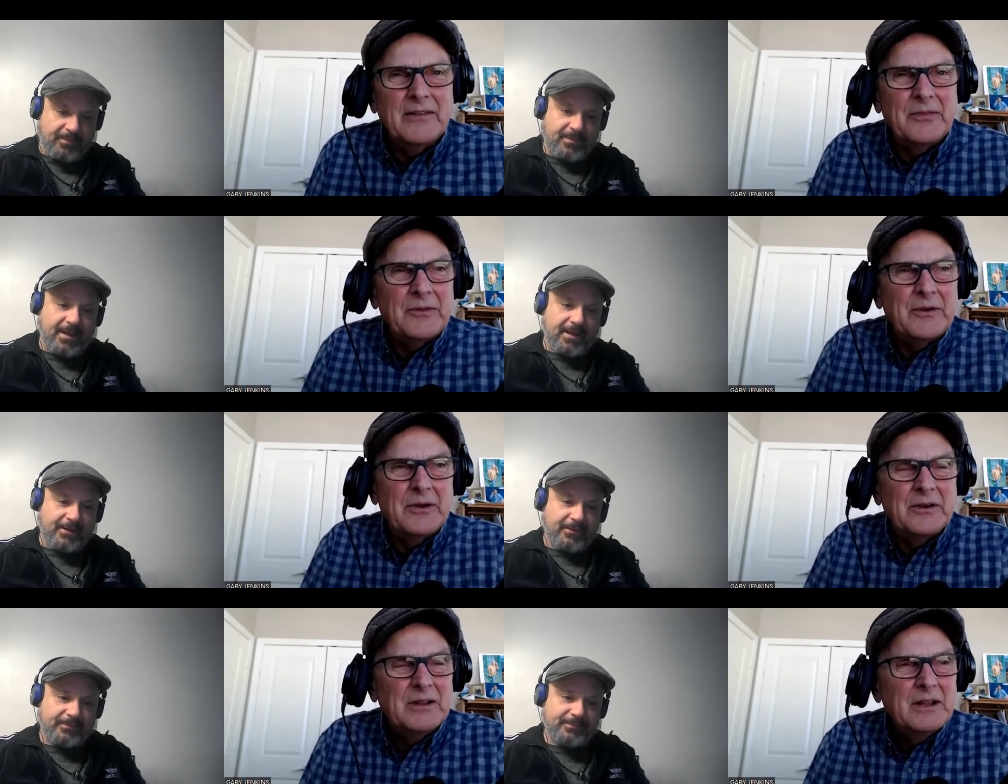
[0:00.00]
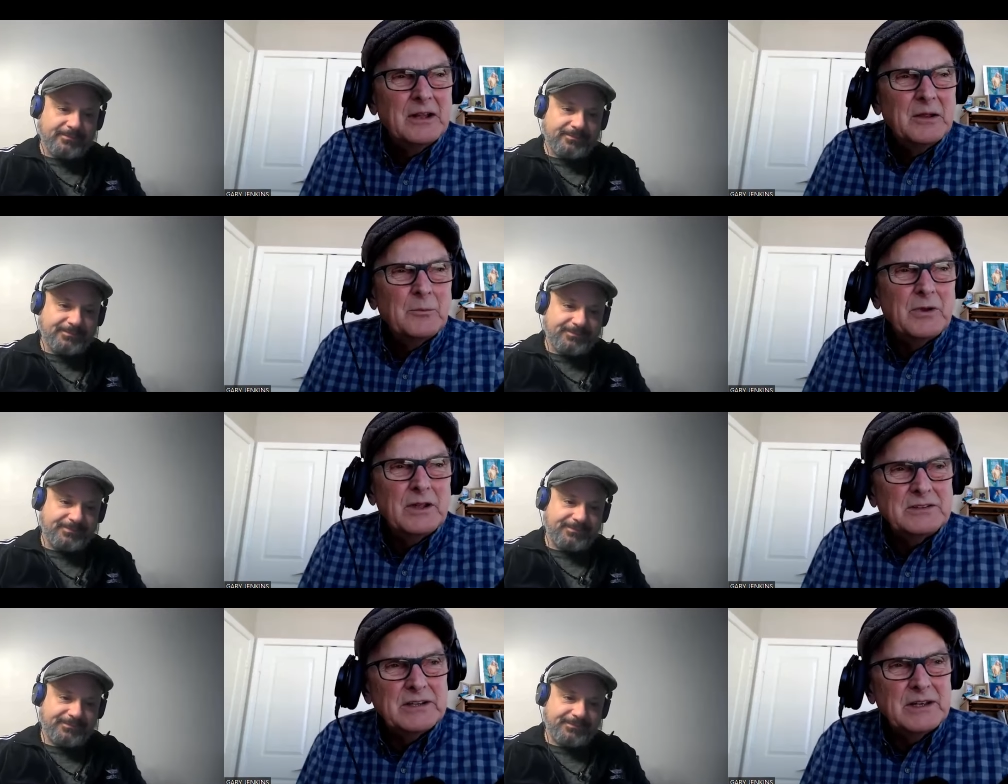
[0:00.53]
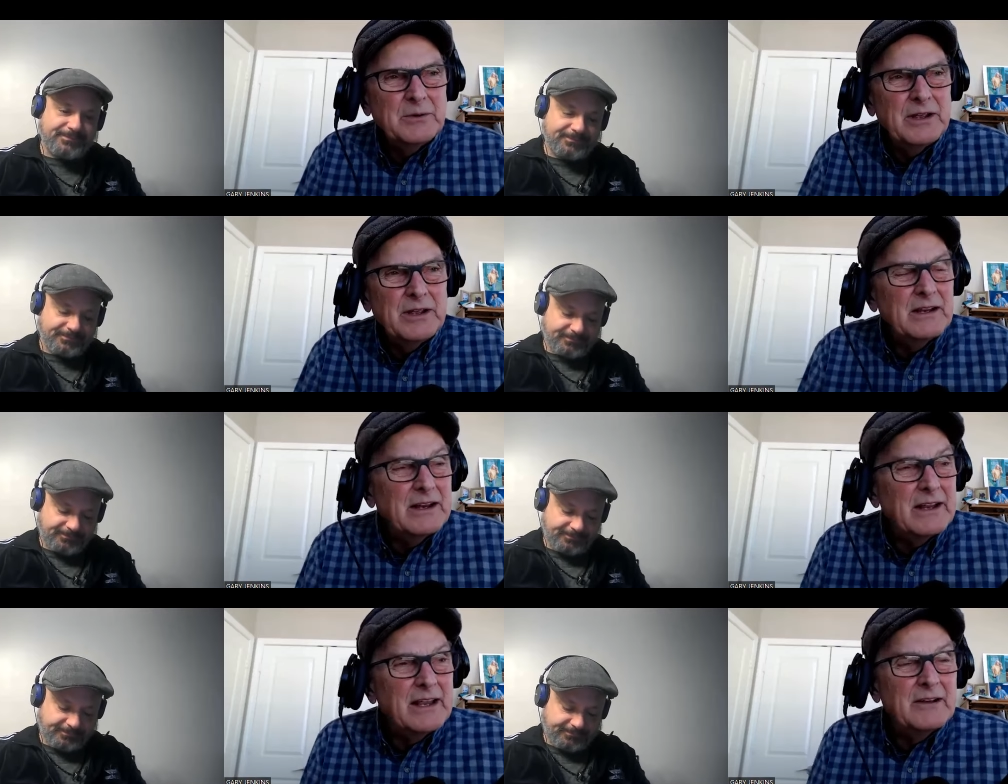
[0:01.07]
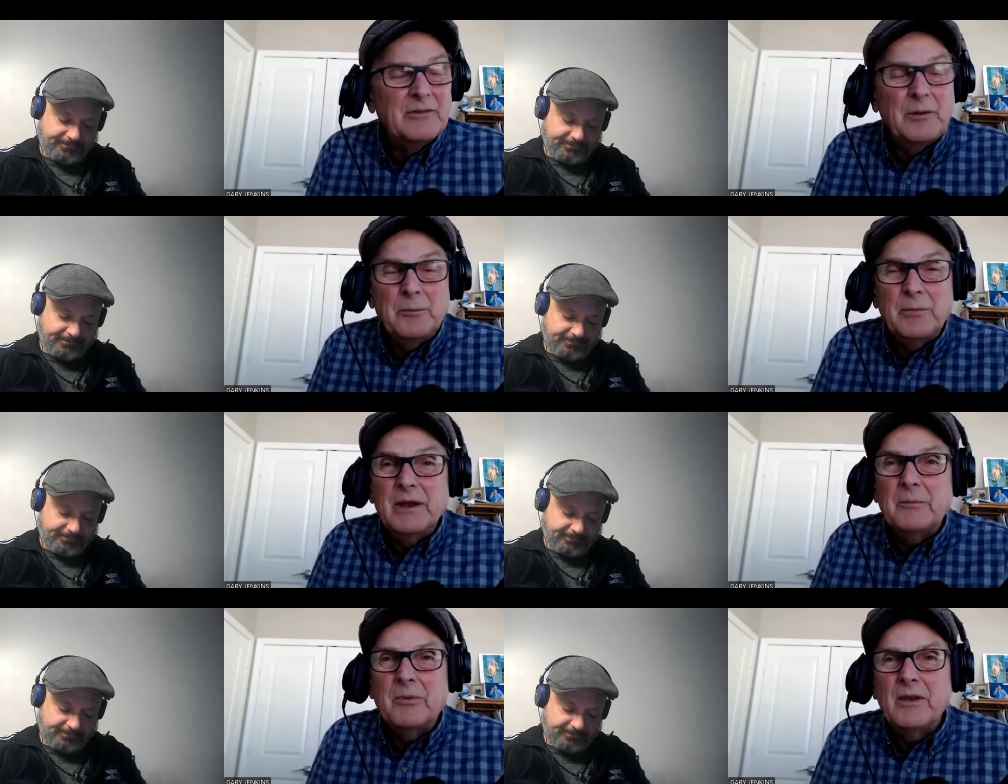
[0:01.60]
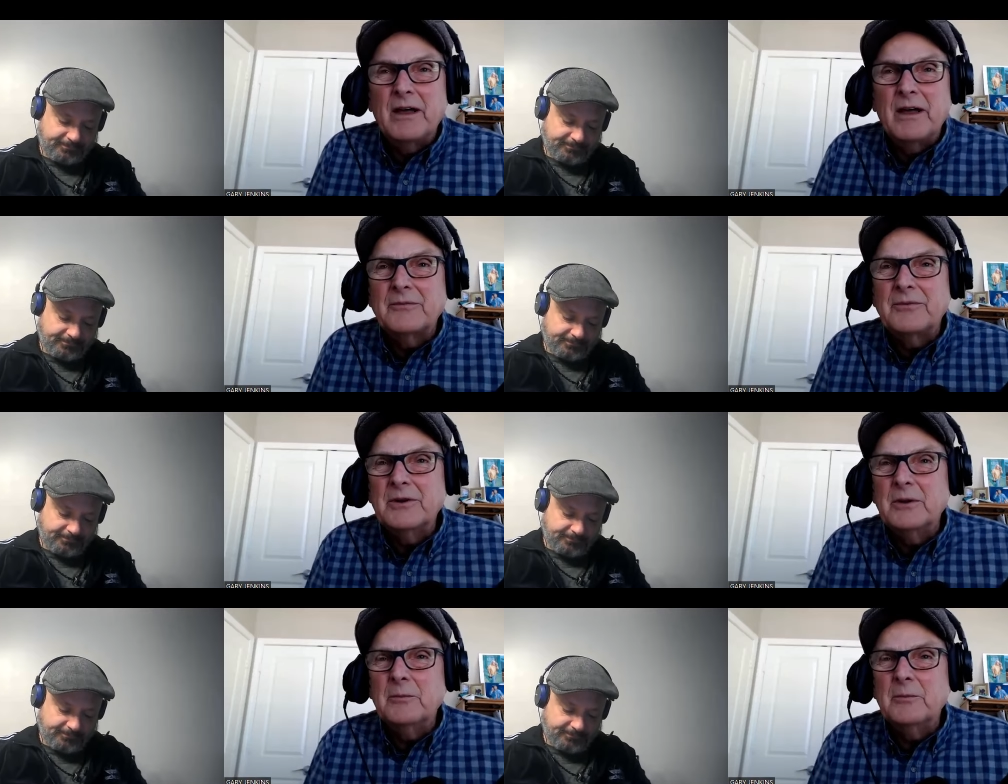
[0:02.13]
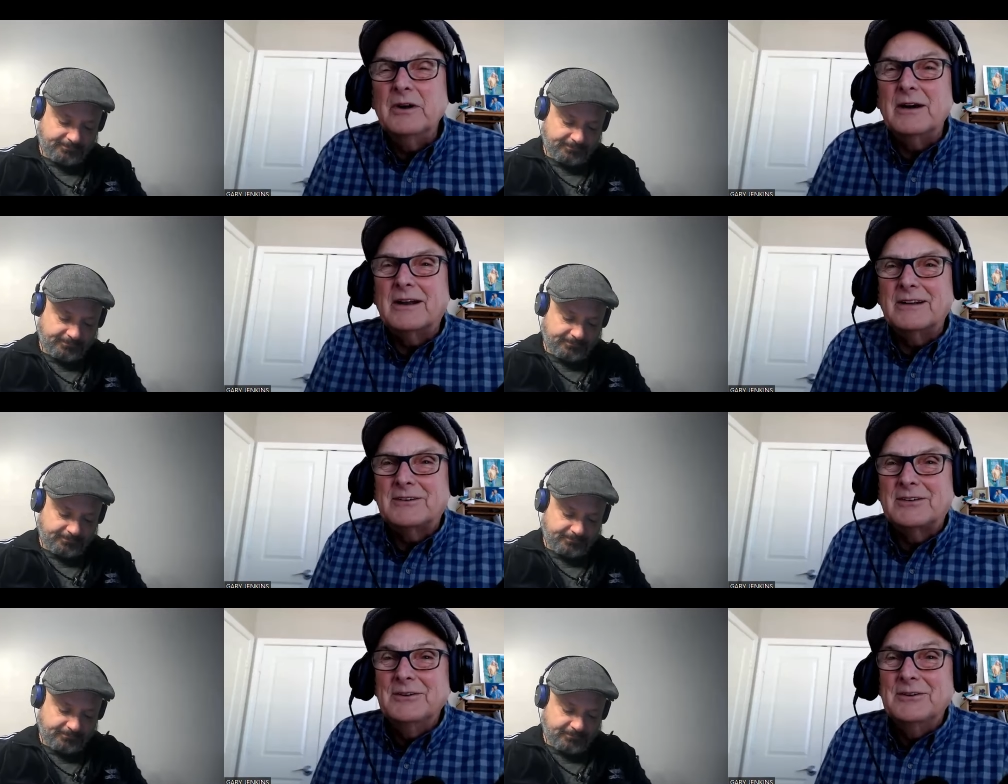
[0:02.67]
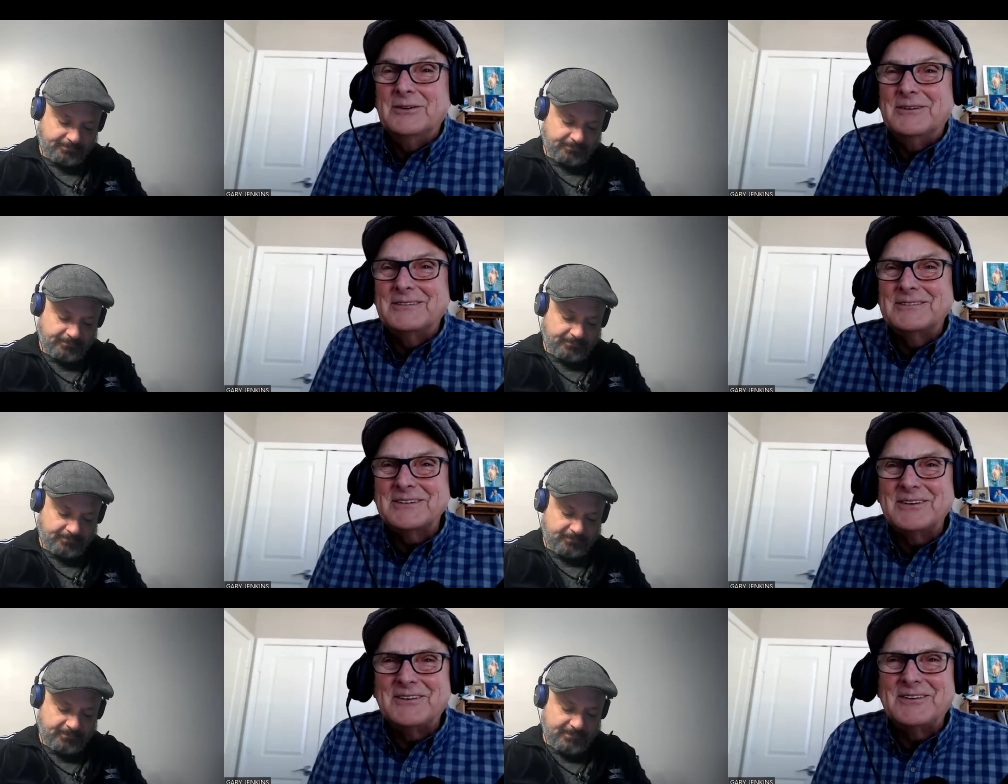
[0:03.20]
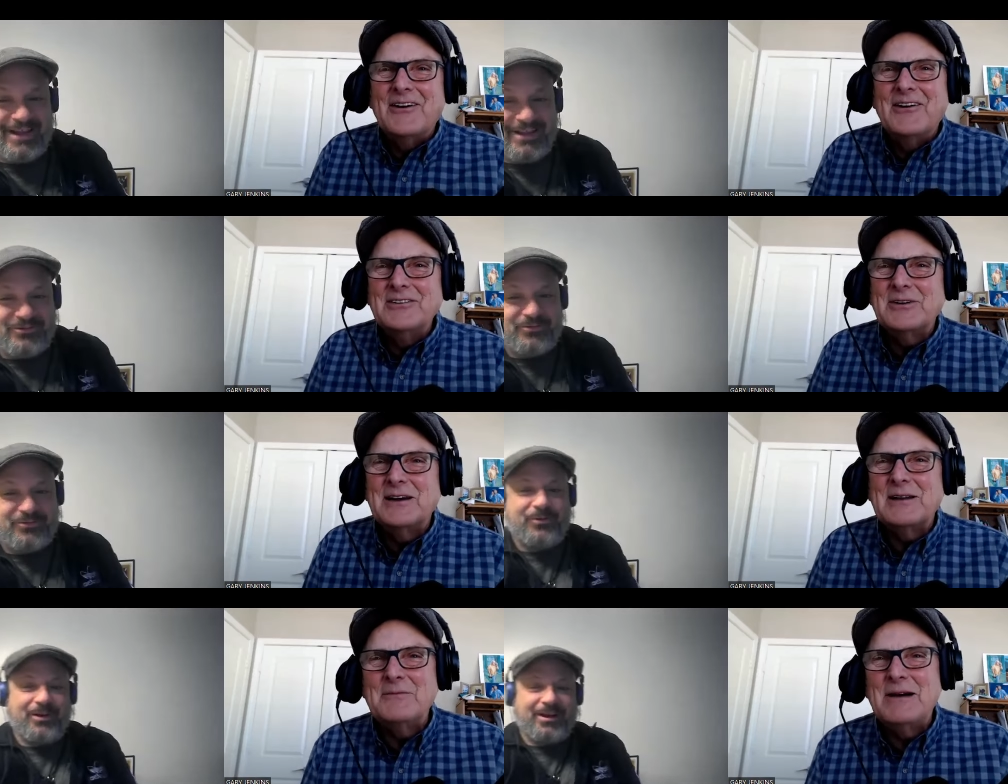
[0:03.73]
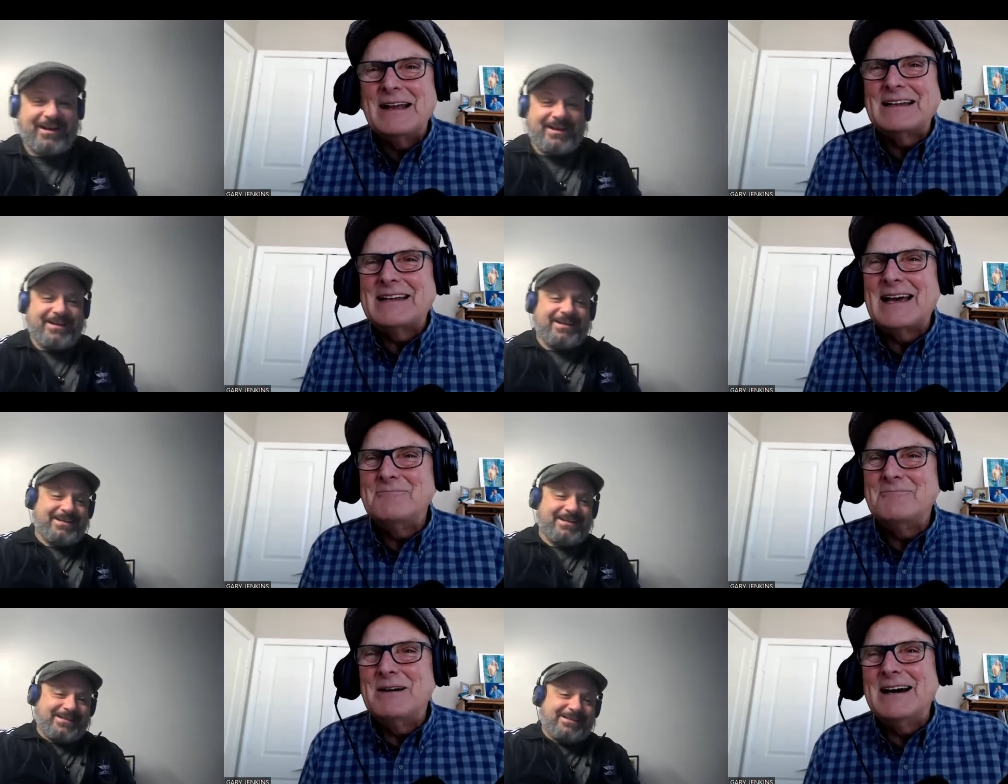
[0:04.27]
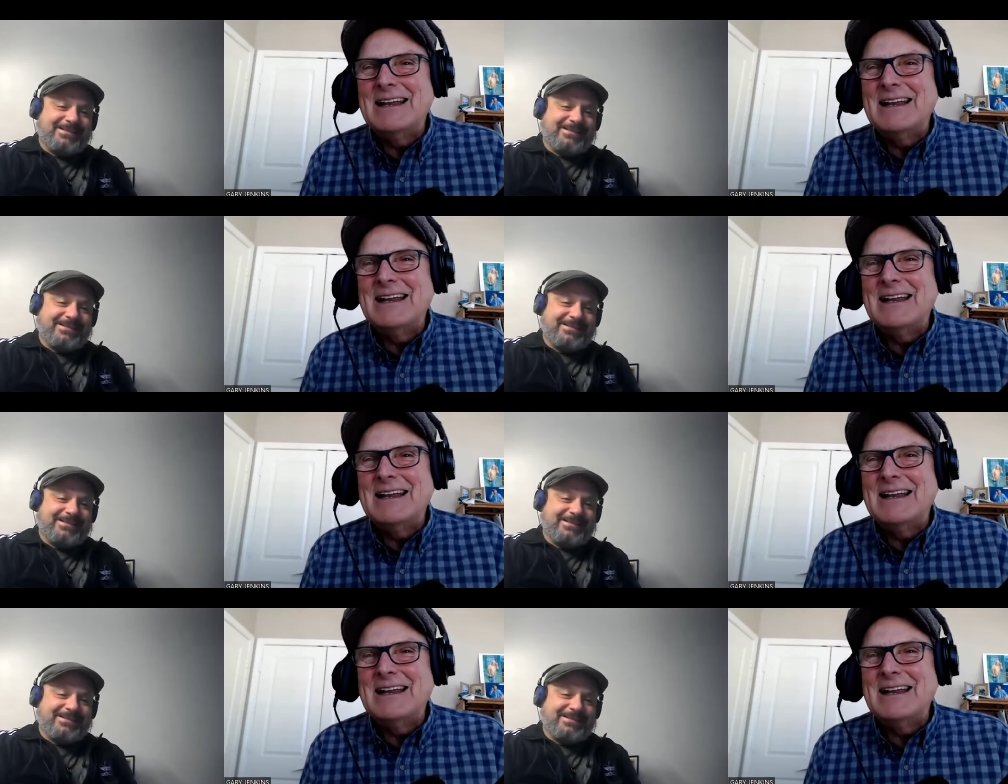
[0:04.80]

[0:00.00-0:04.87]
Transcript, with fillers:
Speaker 1: out there. Plus, it'll give them a big plug for your book too. So I always want to make that